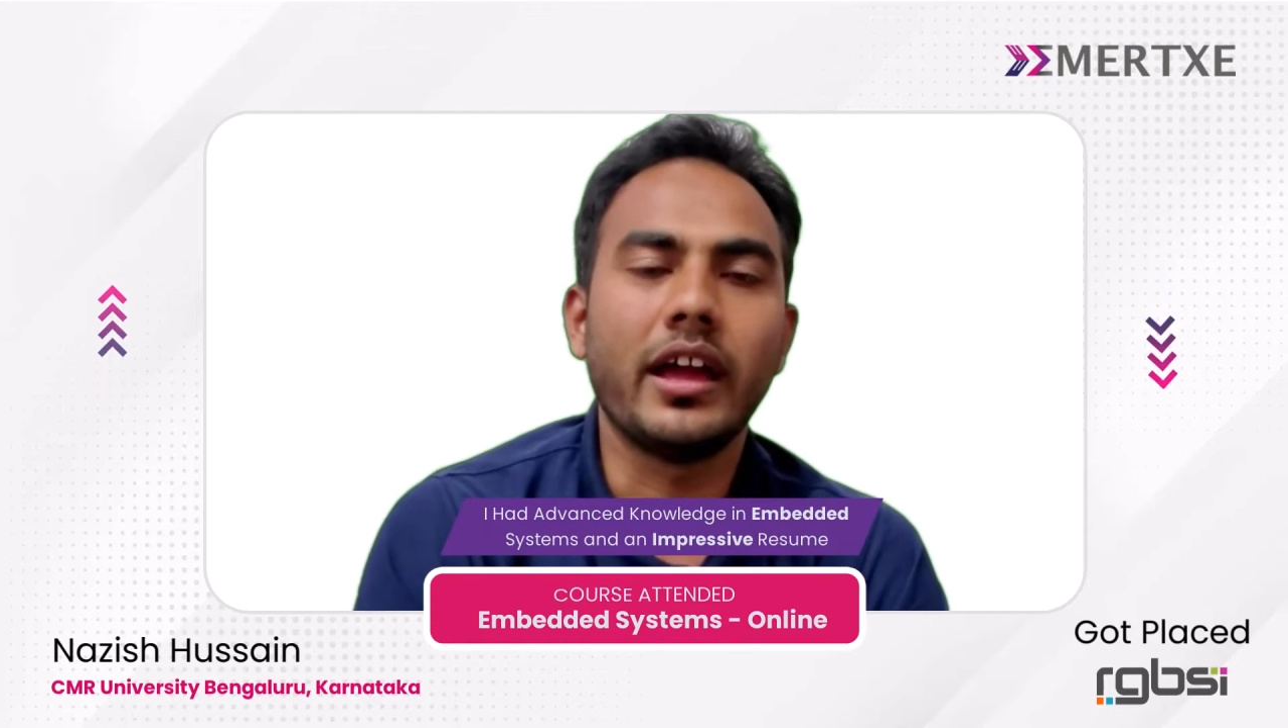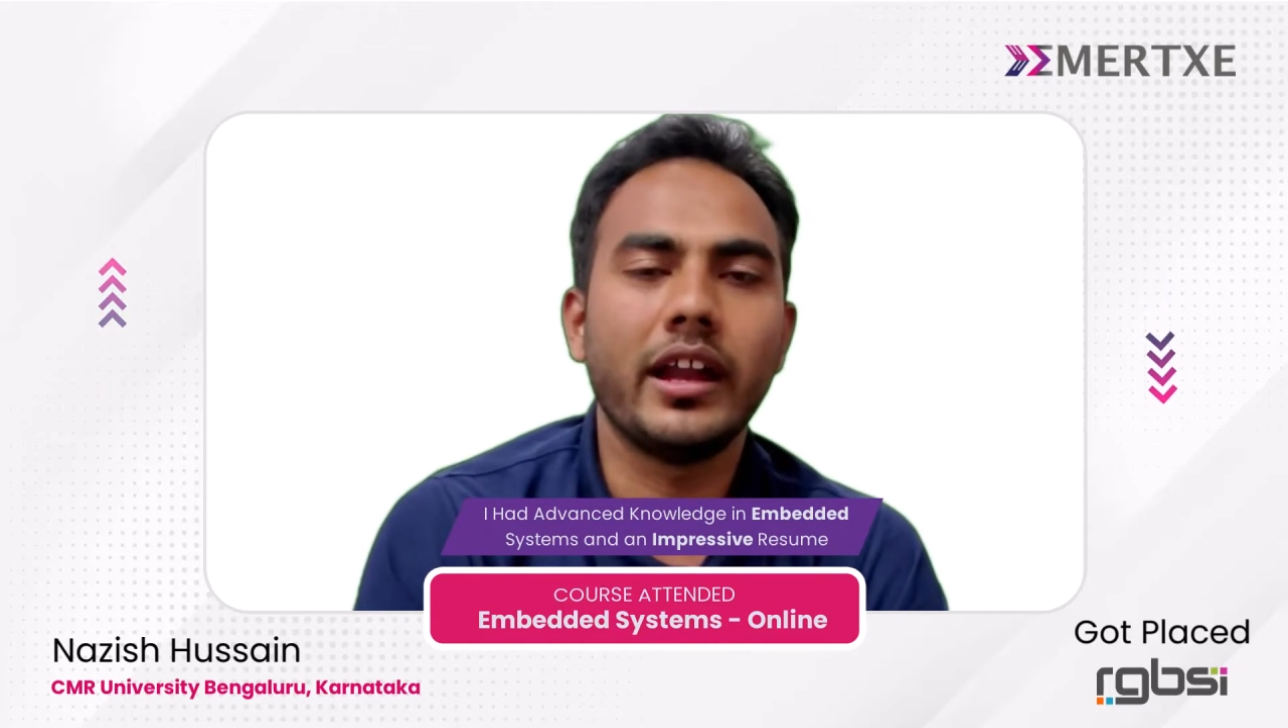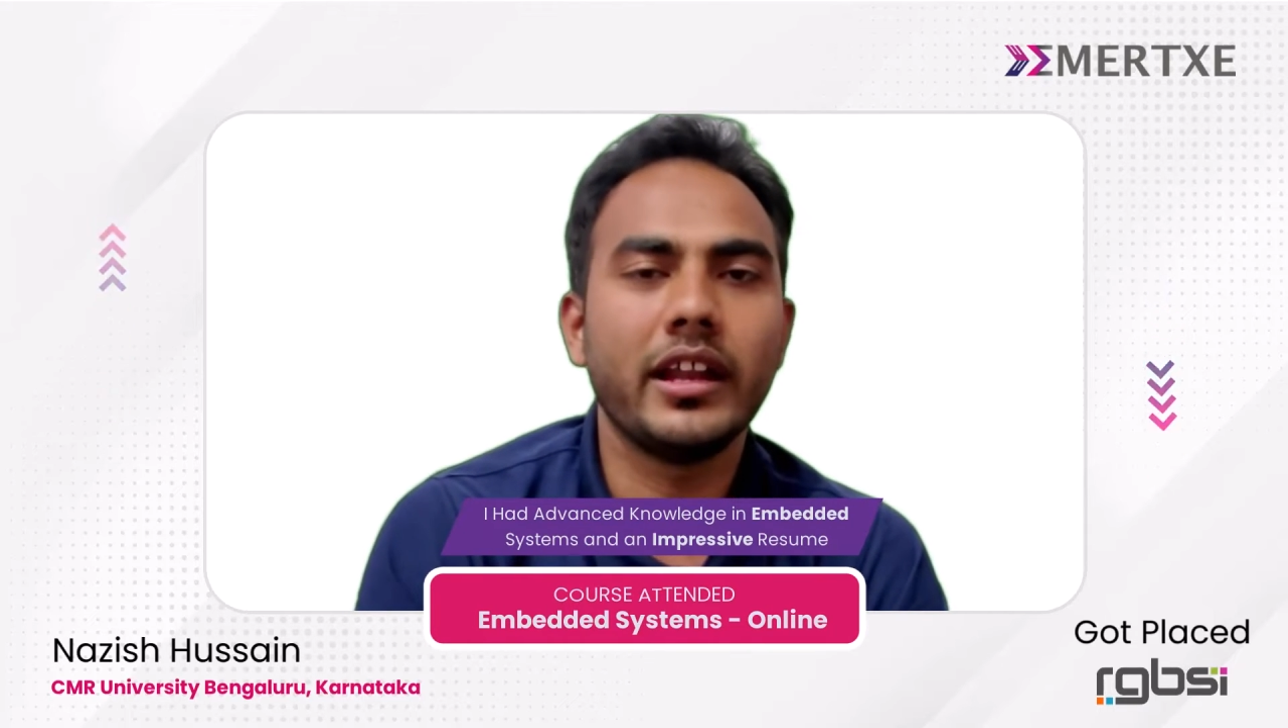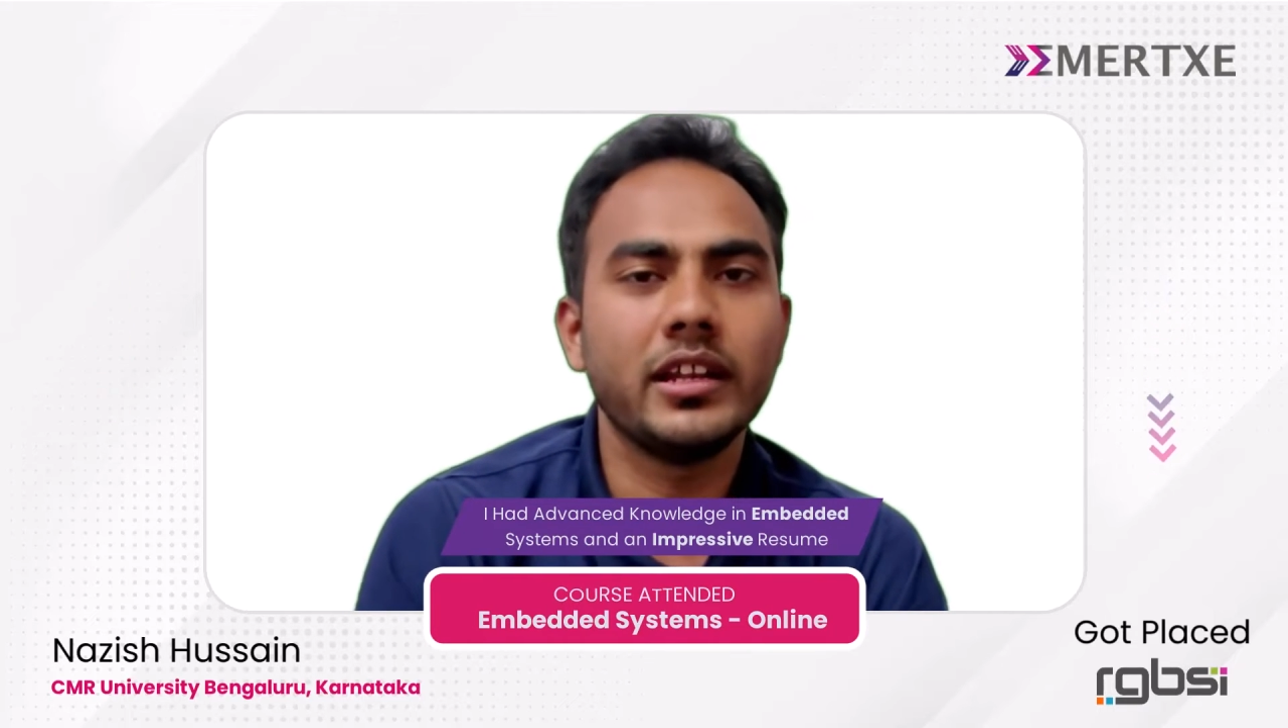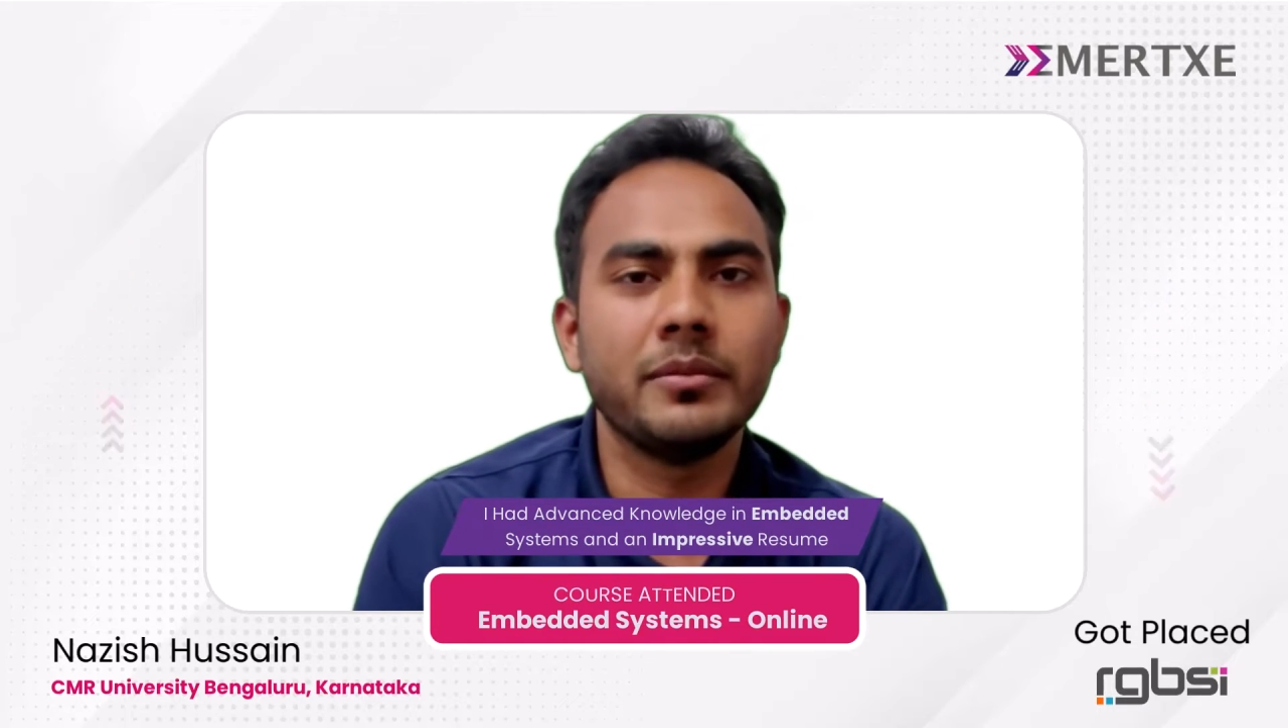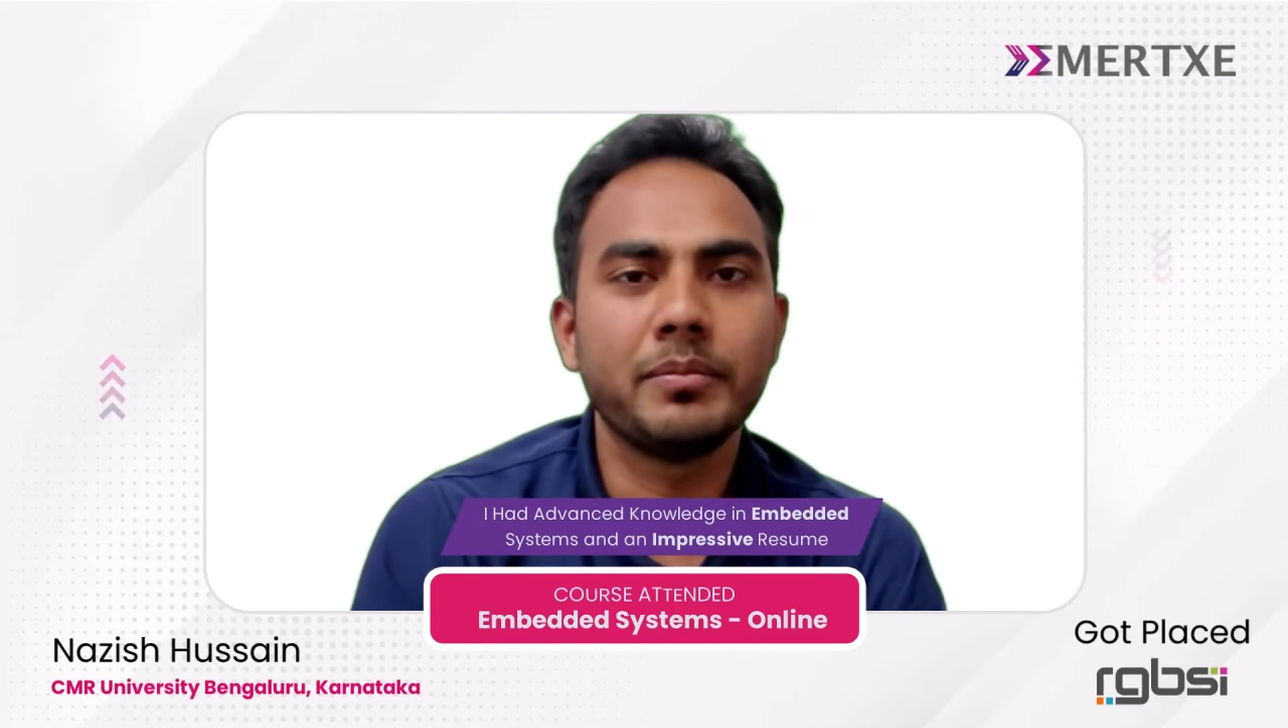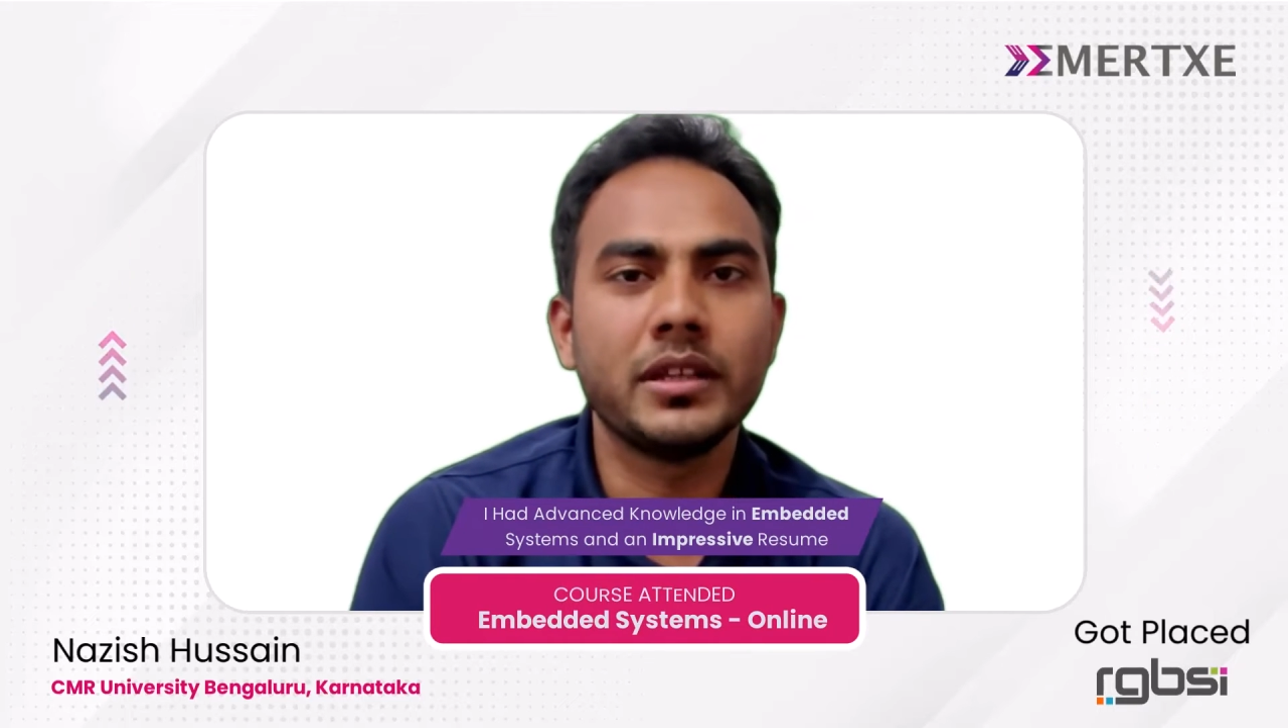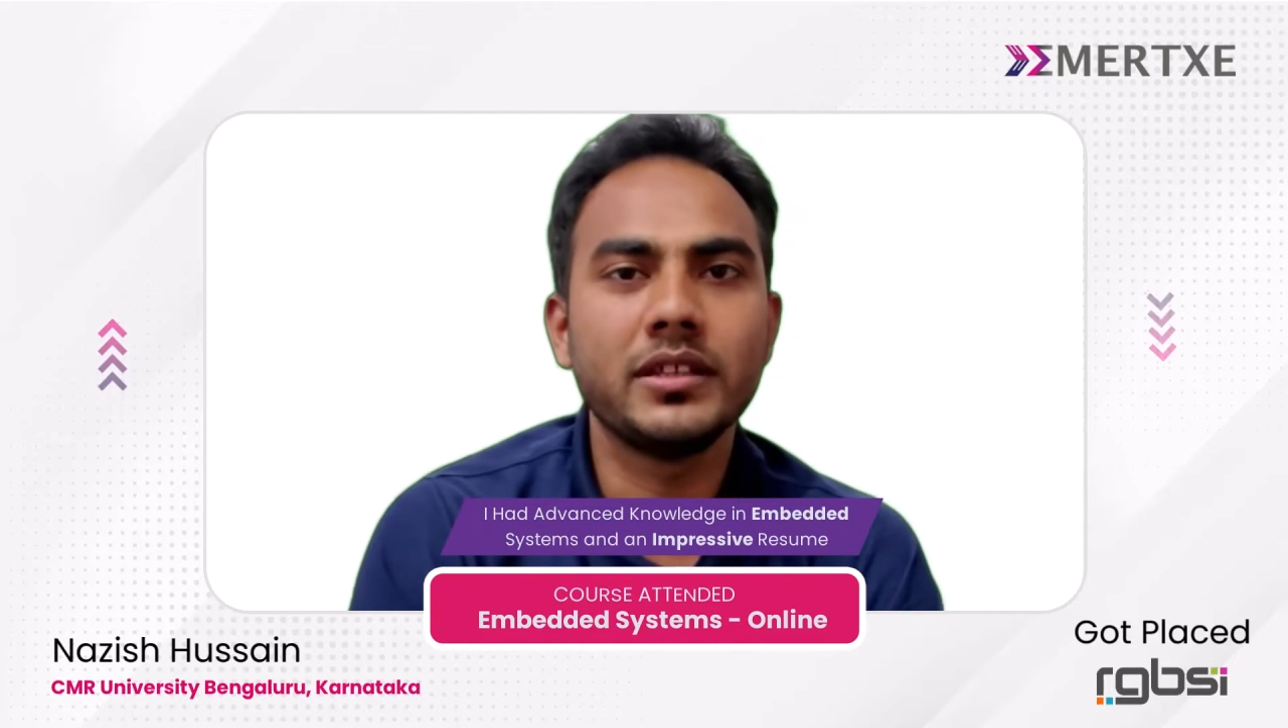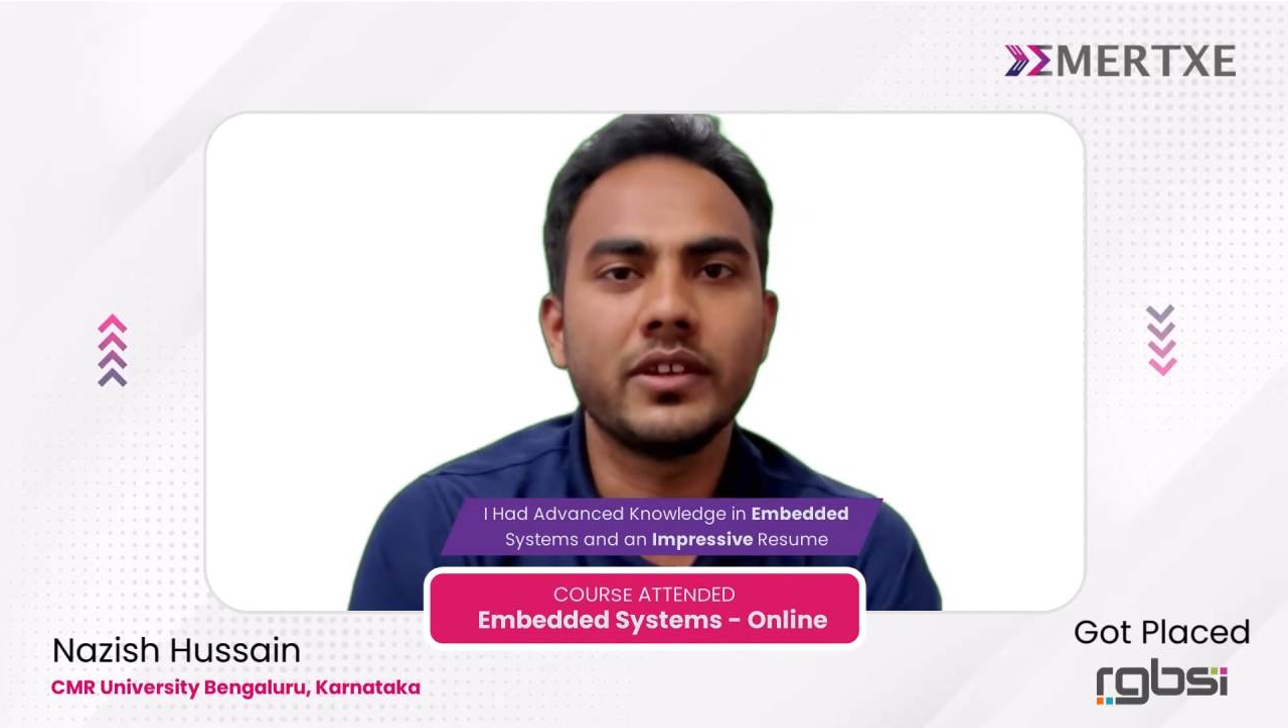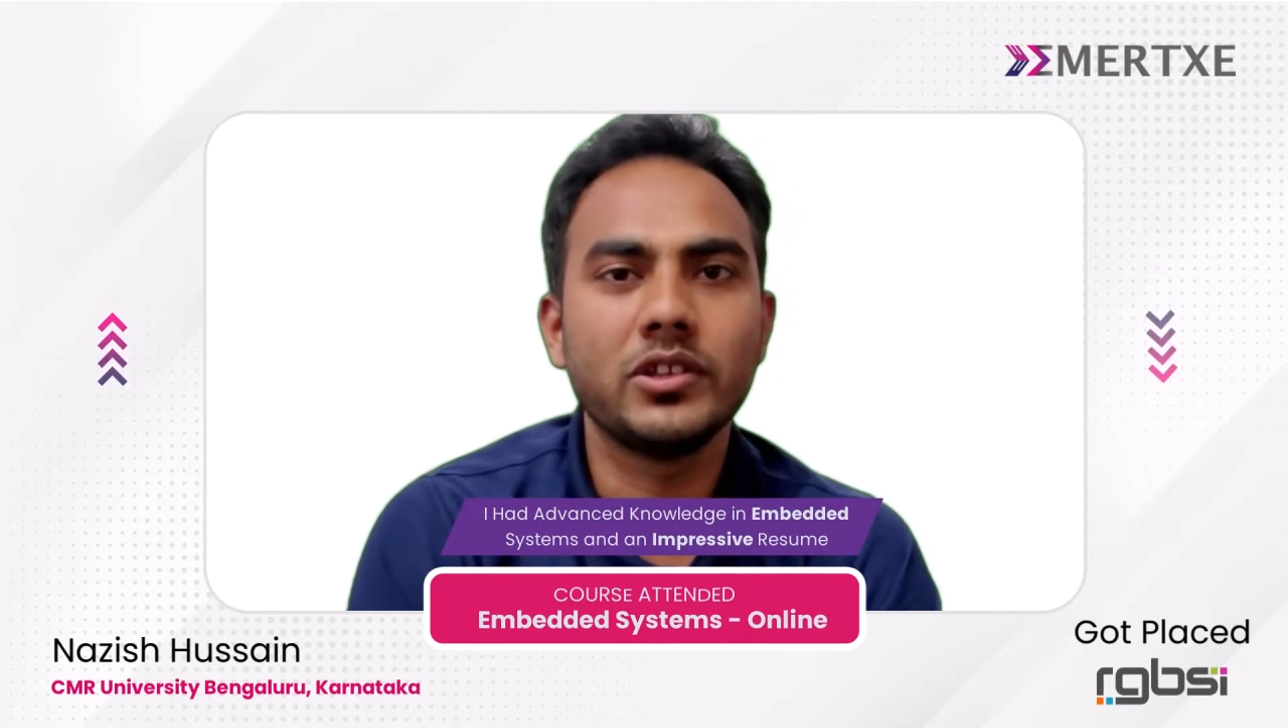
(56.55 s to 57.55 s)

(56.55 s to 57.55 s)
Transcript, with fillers: had an impressive